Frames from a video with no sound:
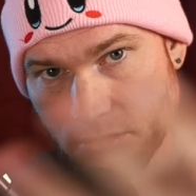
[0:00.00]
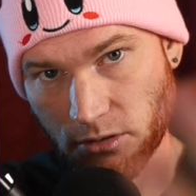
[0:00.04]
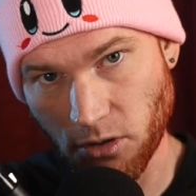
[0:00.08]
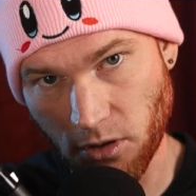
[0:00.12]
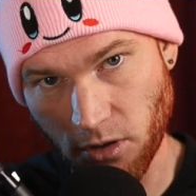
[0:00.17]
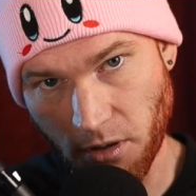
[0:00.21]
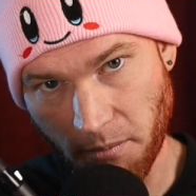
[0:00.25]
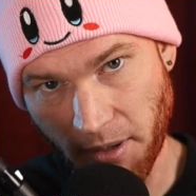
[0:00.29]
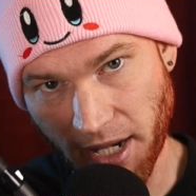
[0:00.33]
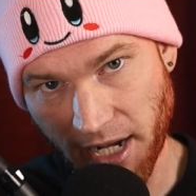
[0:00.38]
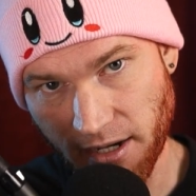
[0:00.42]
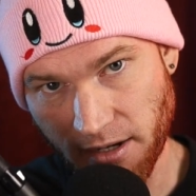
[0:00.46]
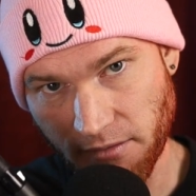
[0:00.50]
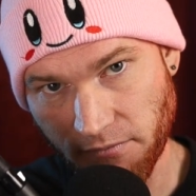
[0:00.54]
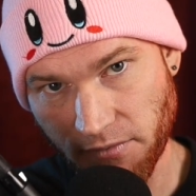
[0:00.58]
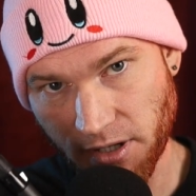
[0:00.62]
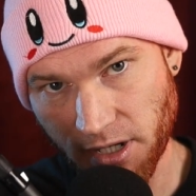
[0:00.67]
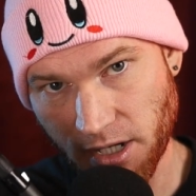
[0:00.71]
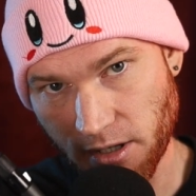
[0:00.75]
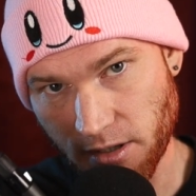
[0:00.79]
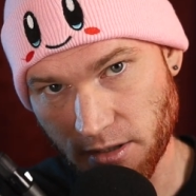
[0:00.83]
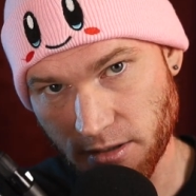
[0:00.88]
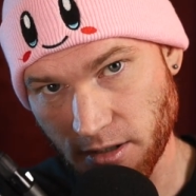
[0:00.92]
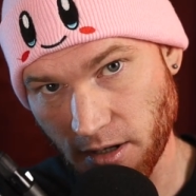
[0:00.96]
talk about it in
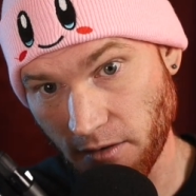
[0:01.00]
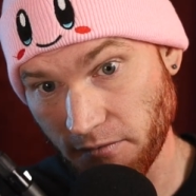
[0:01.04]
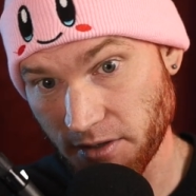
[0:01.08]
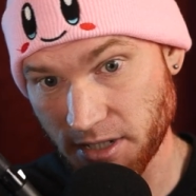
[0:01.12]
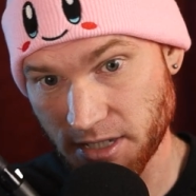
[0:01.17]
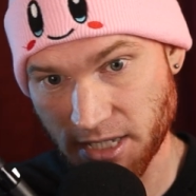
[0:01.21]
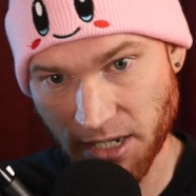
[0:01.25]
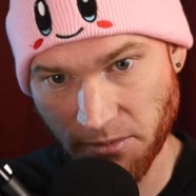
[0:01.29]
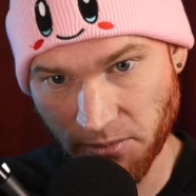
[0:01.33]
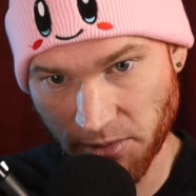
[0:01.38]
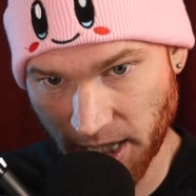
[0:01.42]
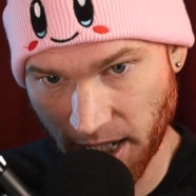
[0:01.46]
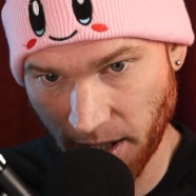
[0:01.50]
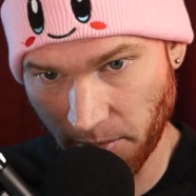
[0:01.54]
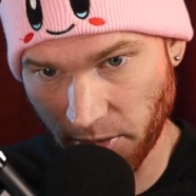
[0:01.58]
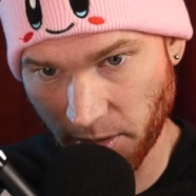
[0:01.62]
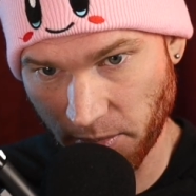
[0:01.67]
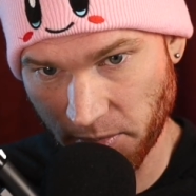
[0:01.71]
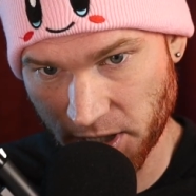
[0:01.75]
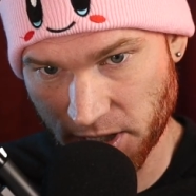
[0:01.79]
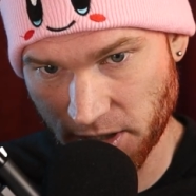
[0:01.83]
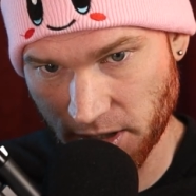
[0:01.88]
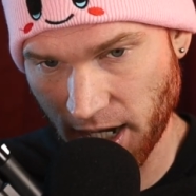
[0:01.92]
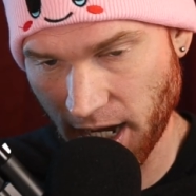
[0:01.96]
videos, obviously with their permission.